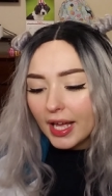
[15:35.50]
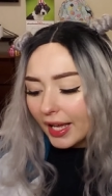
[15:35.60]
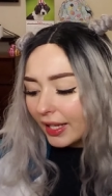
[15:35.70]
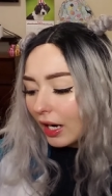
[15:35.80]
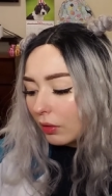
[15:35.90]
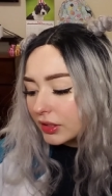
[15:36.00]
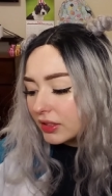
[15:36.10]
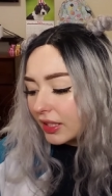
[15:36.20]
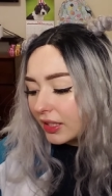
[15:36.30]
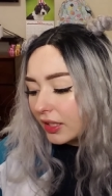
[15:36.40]
and I was
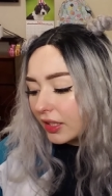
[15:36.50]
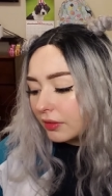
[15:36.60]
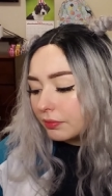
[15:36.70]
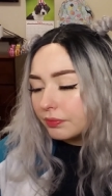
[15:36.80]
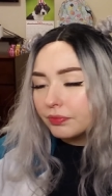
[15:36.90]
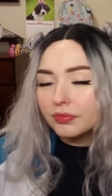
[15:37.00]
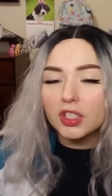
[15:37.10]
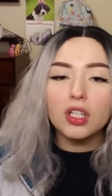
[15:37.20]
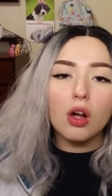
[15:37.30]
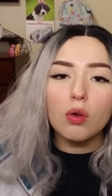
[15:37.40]
thinking,
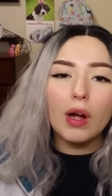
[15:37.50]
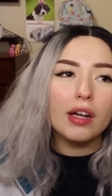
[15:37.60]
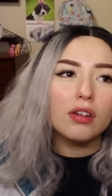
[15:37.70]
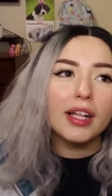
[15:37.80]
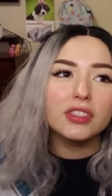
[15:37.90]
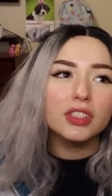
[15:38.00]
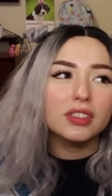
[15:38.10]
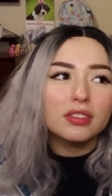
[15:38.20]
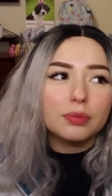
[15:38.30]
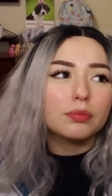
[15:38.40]
you know, why don't I
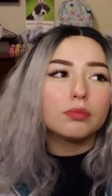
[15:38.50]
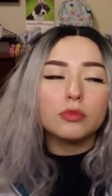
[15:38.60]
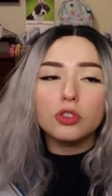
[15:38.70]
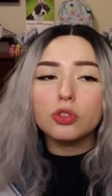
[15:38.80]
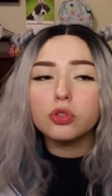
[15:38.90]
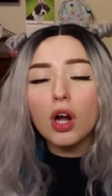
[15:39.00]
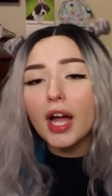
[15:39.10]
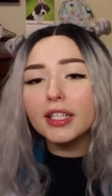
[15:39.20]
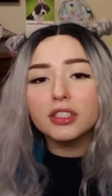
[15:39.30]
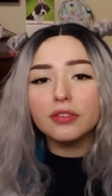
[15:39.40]
just
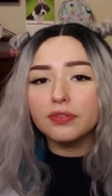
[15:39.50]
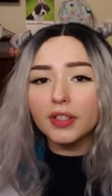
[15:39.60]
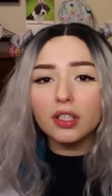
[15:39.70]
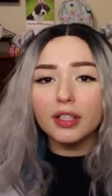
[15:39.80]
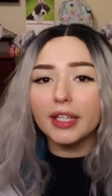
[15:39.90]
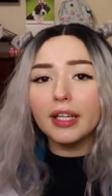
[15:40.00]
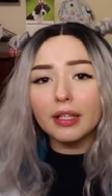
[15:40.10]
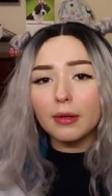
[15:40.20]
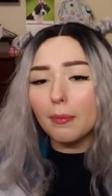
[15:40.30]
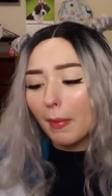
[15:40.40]
try to fill
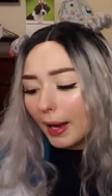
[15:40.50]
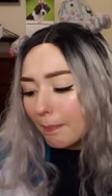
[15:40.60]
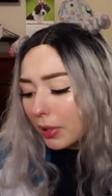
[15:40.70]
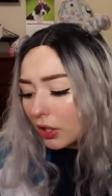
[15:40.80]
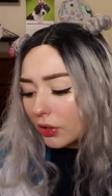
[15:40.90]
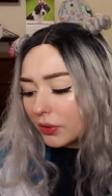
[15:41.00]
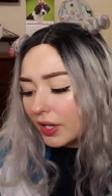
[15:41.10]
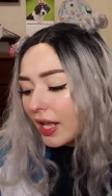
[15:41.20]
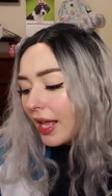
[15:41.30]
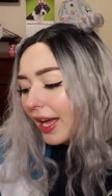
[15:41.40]
in my bone?